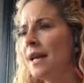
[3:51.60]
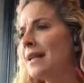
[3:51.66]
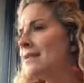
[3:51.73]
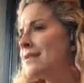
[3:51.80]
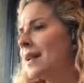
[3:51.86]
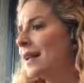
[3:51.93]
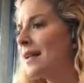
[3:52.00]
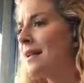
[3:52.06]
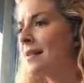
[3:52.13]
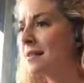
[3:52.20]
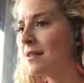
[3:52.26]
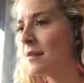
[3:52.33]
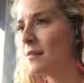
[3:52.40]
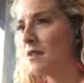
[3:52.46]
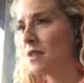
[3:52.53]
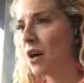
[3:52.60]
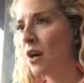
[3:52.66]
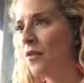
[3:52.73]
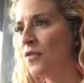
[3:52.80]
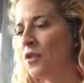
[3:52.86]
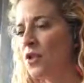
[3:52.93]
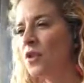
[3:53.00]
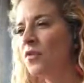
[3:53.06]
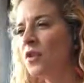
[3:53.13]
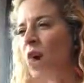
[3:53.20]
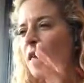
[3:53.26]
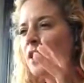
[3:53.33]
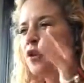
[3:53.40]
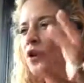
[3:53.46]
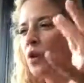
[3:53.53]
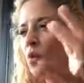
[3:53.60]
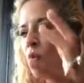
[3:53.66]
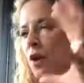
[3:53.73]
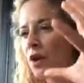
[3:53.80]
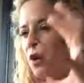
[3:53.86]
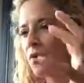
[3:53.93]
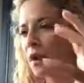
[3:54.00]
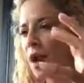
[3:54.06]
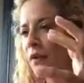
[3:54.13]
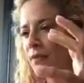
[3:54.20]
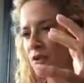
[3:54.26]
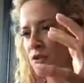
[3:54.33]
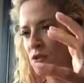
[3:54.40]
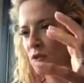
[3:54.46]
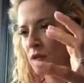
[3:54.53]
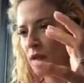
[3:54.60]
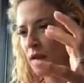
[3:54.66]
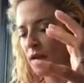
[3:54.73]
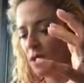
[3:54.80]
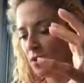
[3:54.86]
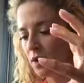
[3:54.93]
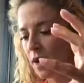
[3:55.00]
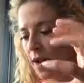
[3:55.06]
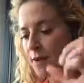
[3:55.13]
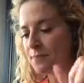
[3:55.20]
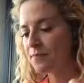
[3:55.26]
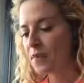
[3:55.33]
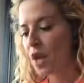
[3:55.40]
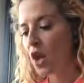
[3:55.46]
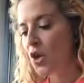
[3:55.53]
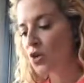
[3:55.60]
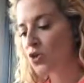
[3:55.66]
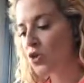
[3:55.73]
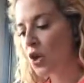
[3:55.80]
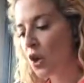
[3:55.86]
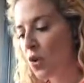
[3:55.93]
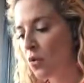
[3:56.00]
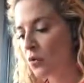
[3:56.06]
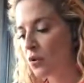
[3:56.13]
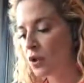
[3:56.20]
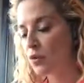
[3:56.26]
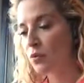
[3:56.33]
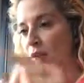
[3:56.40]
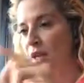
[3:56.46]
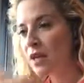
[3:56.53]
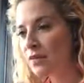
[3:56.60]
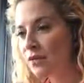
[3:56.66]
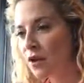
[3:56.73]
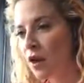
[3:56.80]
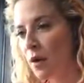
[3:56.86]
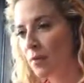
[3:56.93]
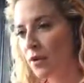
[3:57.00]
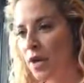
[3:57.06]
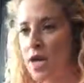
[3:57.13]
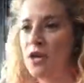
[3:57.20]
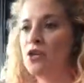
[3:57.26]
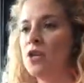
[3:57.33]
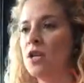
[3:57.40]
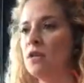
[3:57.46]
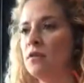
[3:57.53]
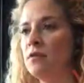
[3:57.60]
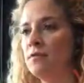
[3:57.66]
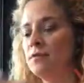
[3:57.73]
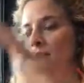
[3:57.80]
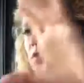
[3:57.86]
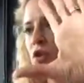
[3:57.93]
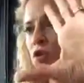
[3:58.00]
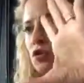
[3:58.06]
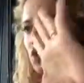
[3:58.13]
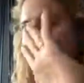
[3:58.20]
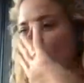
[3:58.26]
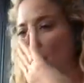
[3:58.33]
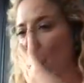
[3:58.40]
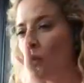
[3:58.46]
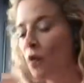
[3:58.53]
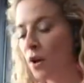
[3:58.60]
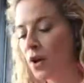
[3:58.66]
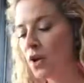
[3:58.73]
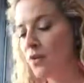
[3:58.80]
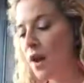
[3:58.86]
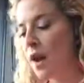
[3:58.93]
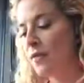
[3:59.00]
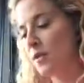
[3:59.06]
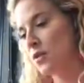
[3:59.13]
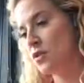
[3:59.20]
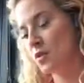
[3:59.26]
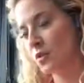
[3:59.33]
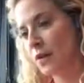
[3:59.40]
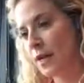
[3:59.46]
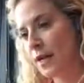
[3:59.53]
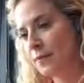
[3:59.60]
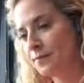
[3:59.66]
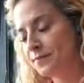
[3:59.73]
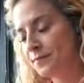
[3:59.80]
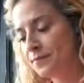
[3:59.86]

insight into themselves. So you've got to know where you're at in the story, okay? So you're reading for comprehension, you're looking at where you're at in the story,